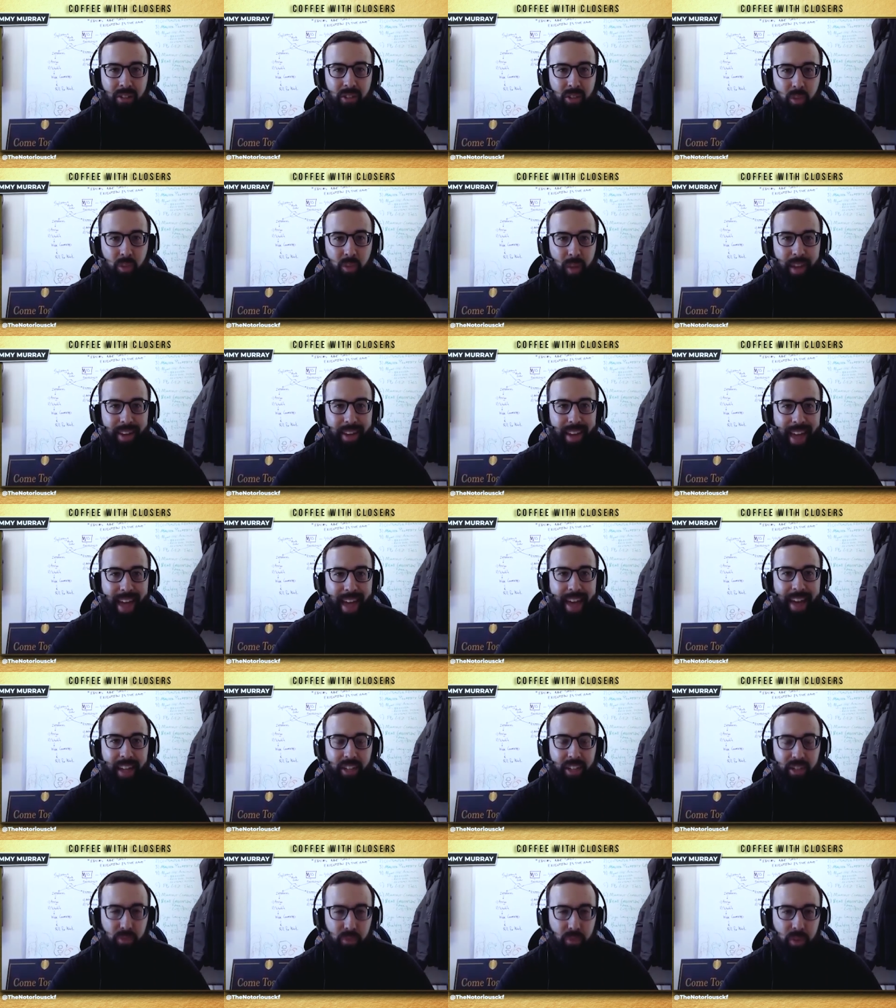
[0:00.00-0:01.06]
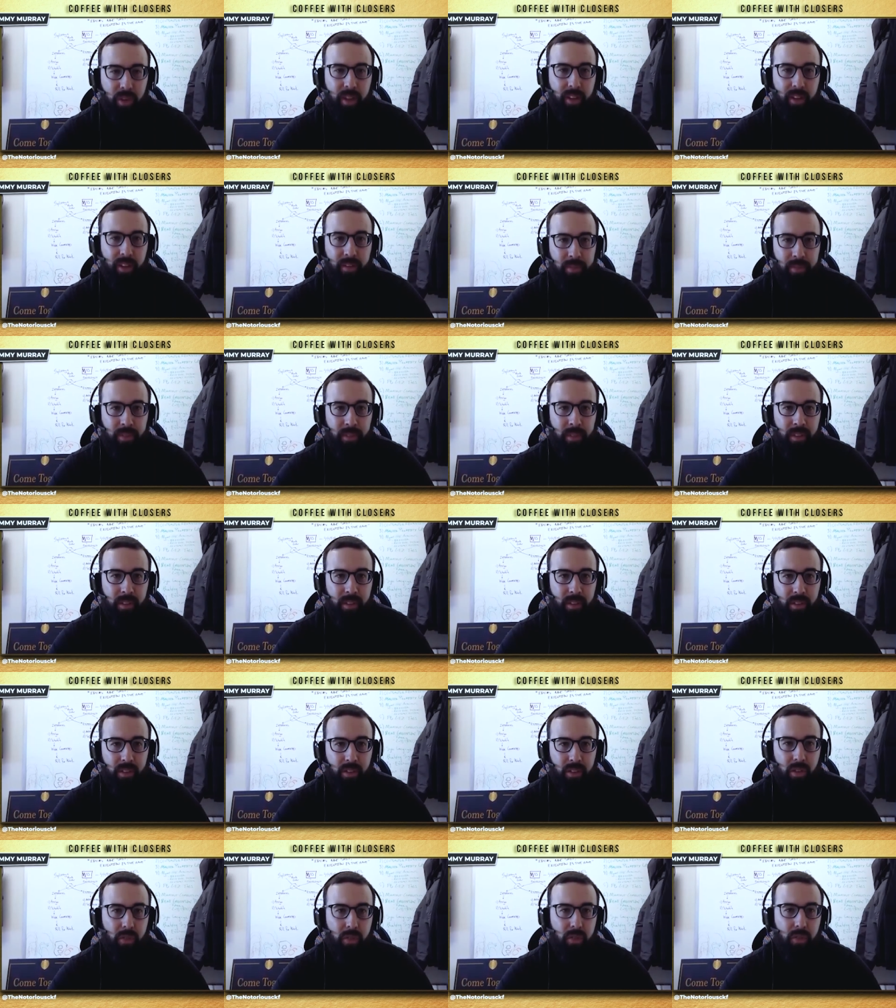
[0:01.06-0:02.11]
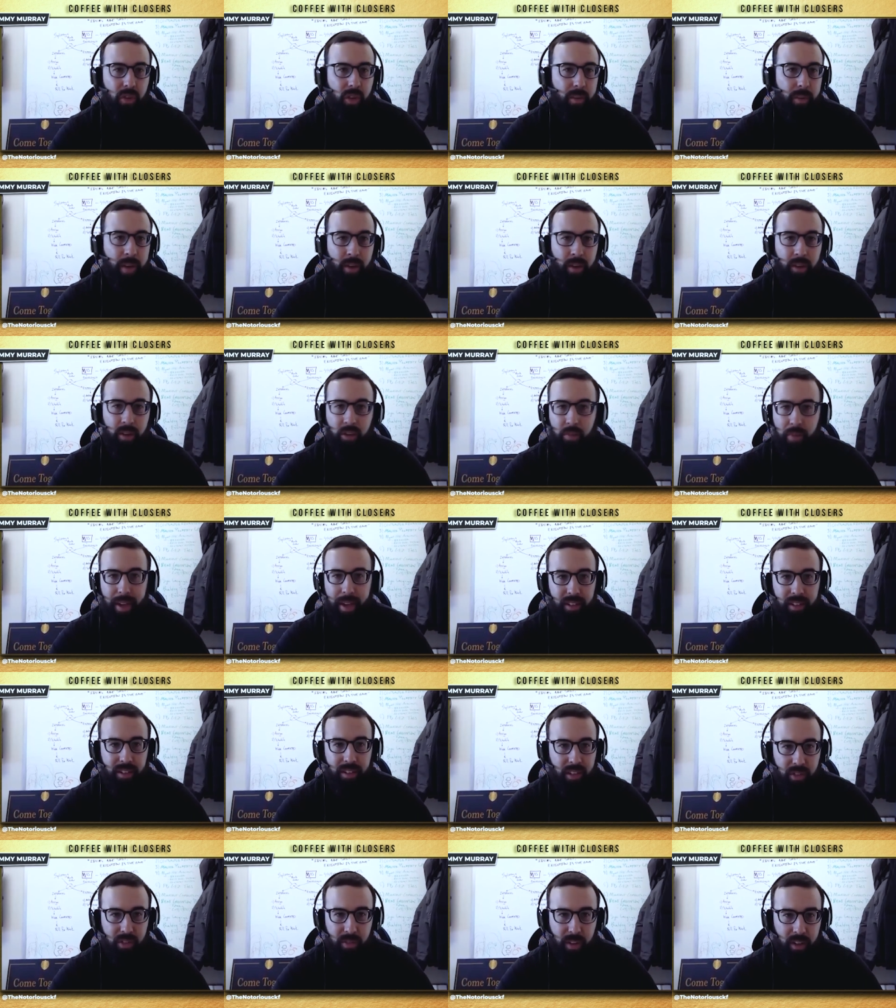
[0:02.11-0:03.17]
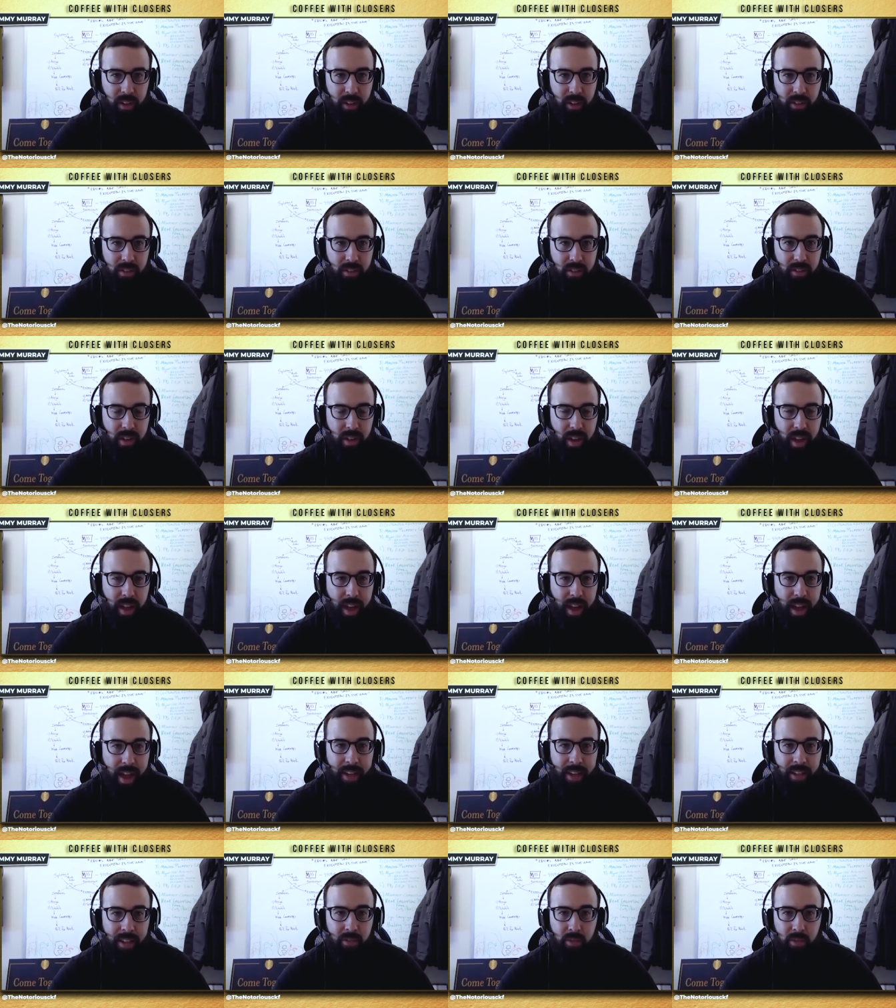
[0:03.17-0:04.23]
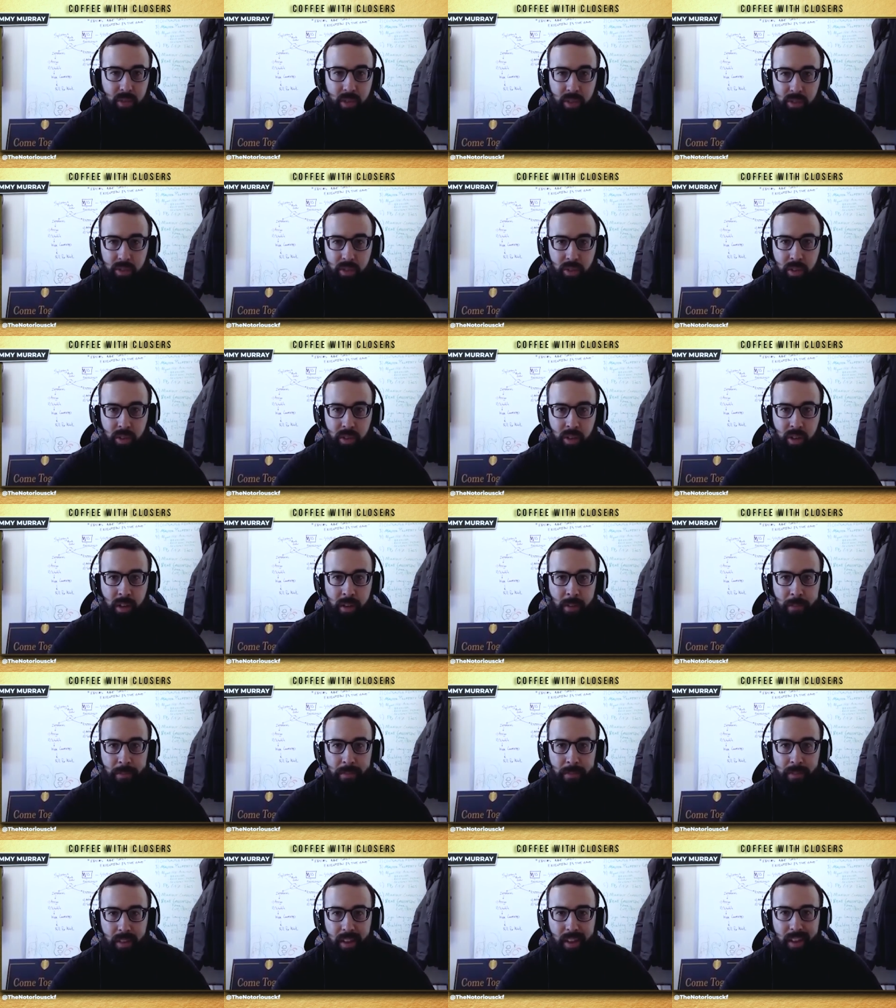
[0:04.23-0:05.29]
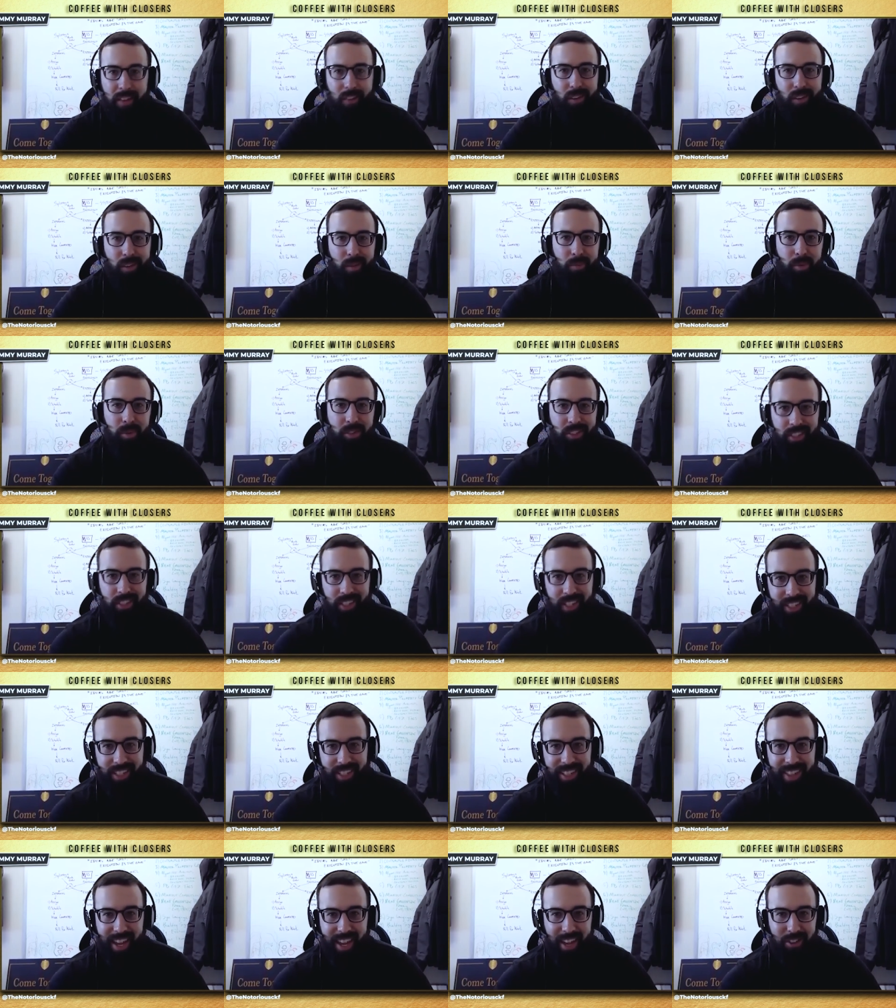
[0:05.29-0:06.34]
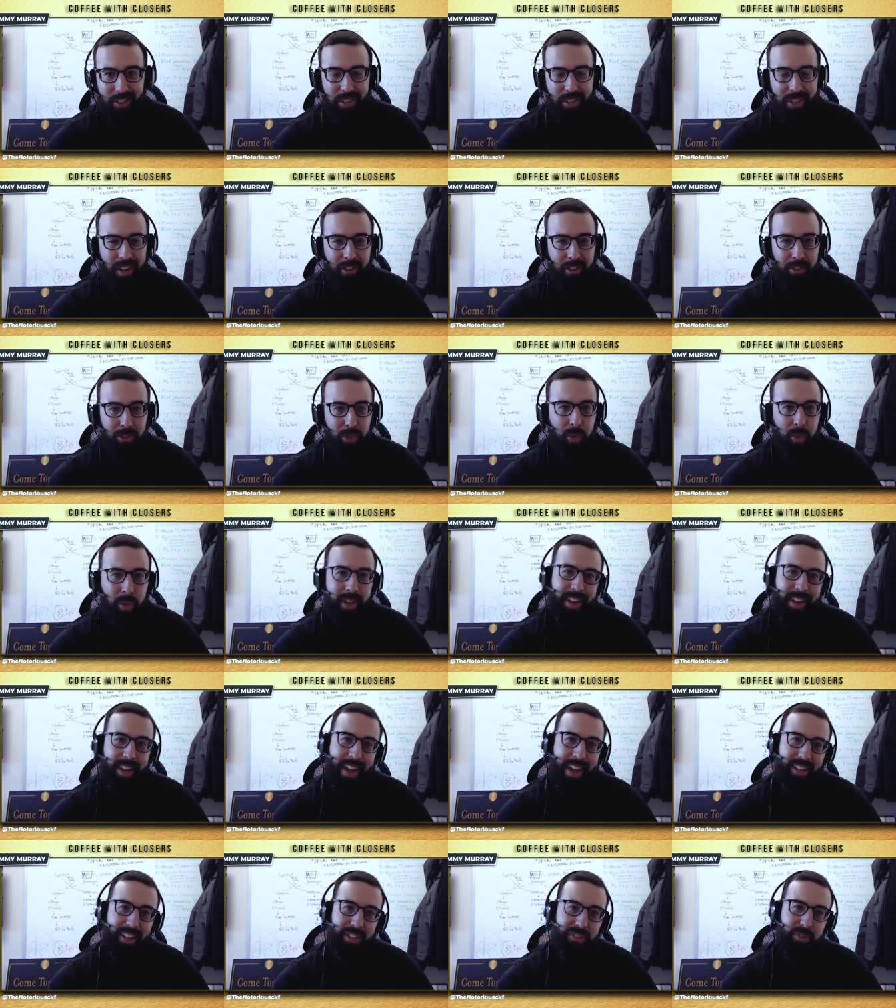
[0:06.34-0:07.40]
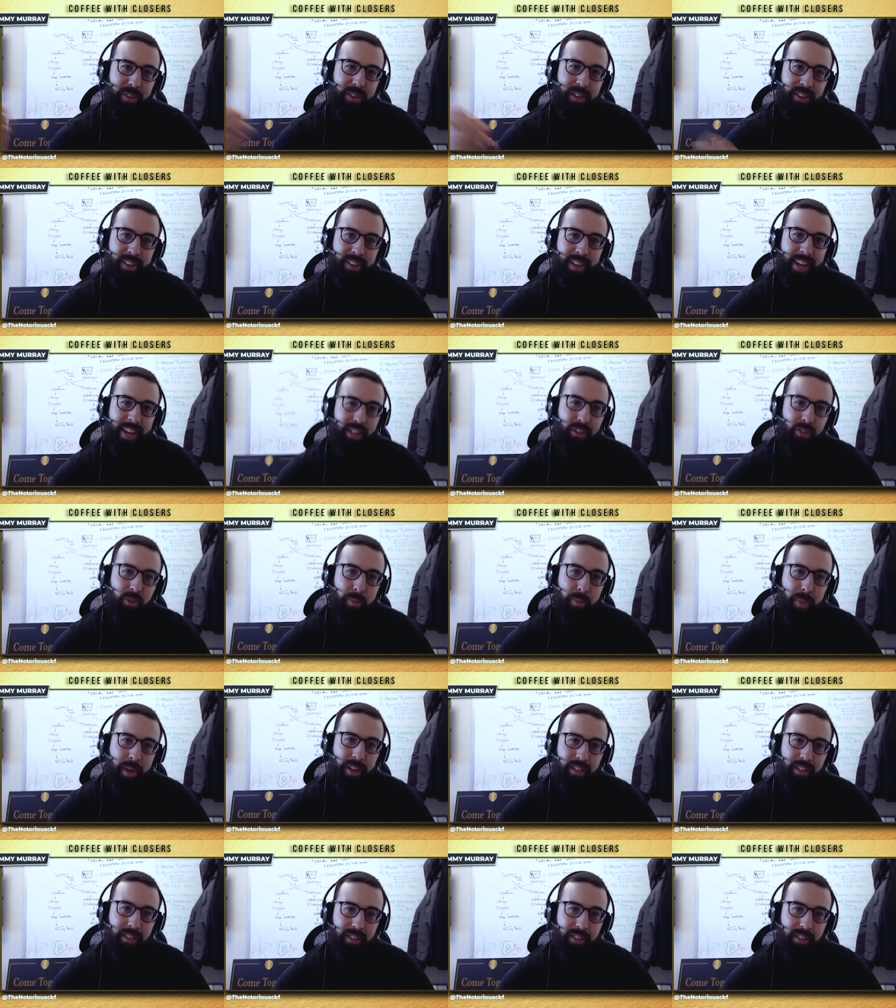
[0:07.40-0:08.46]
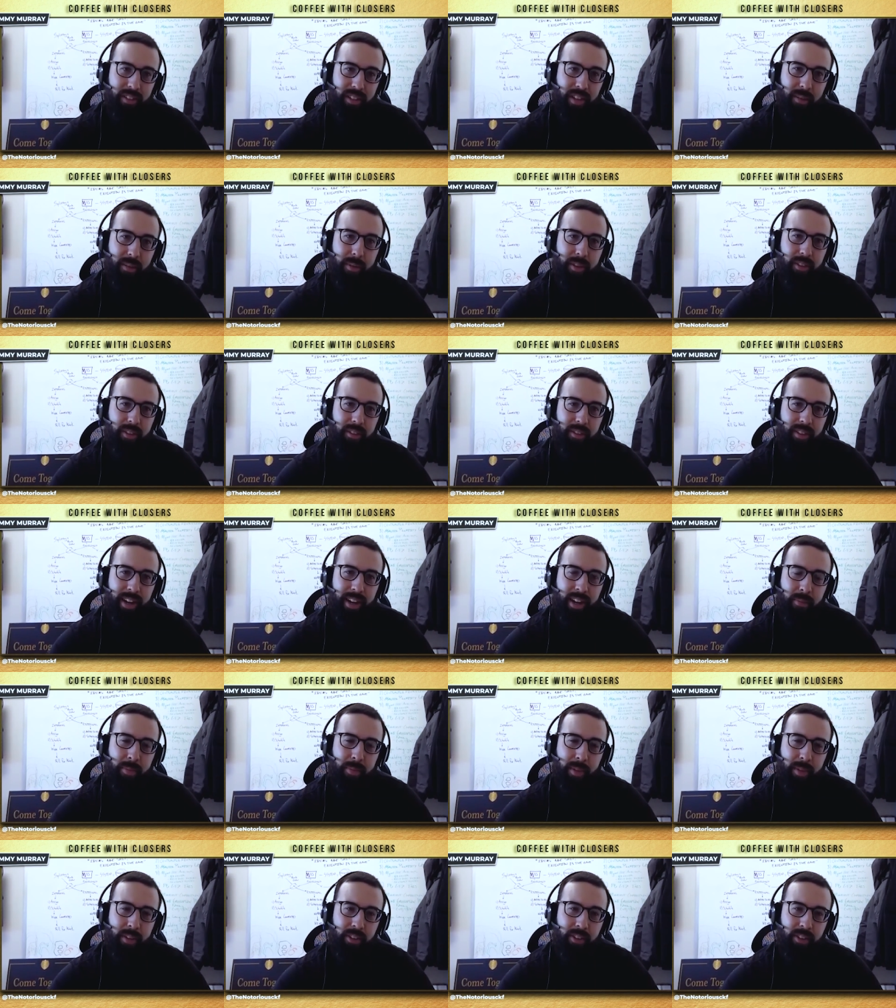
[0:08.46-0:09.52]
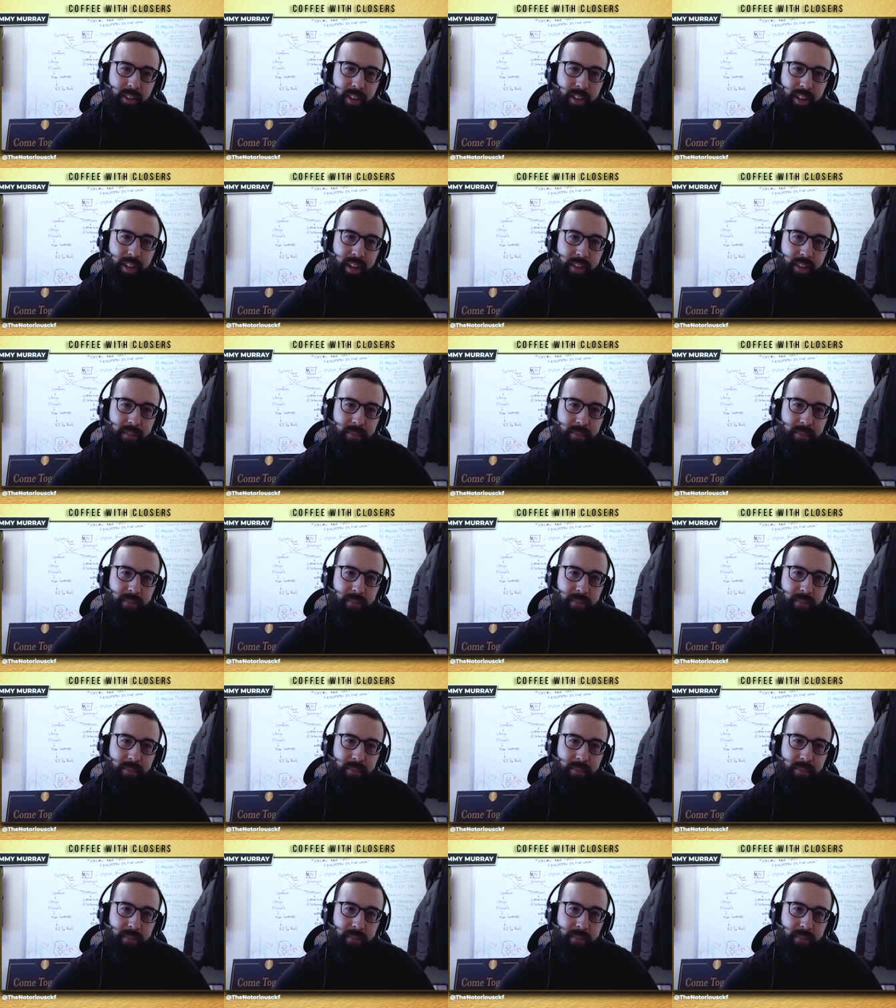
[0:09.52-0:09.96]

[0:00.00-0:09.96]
away tax-free. So if you come out and you make six figures as a realtor, and you can put $60,000 away tax-free on an annual basis, think about the leg up that you're going to get,